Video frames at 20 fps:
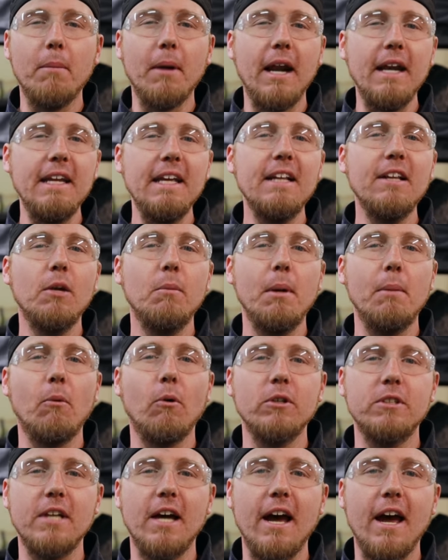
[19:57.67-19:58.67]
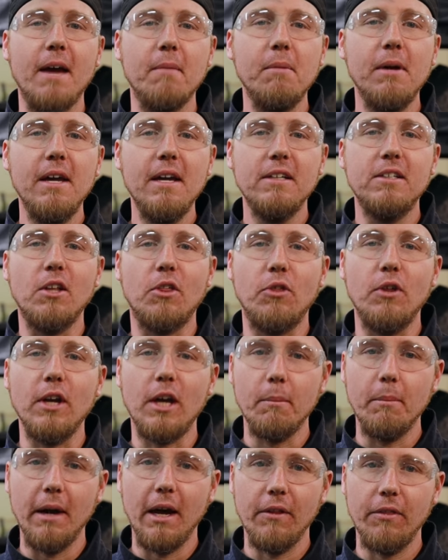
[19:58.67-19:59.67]
but I need a little bit more time to
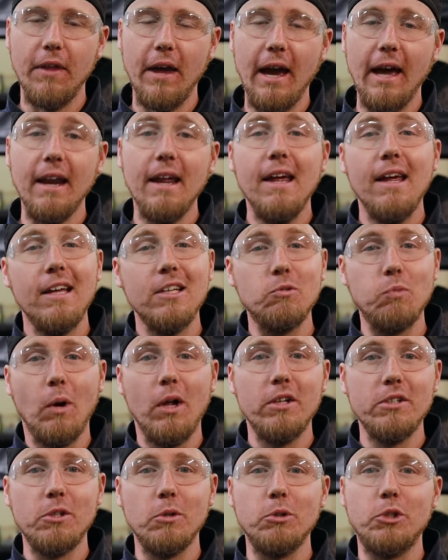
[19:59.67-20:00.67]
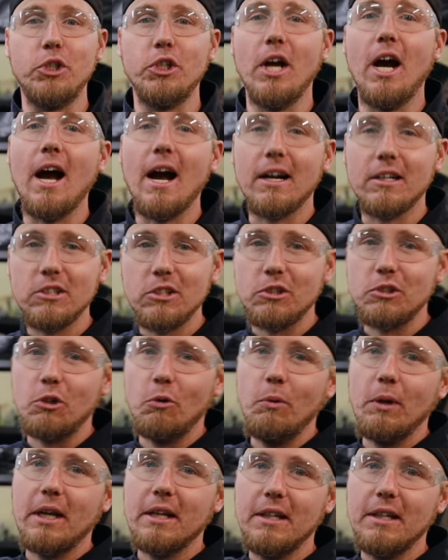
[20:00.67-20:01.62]
think about that, as well as those shocks so we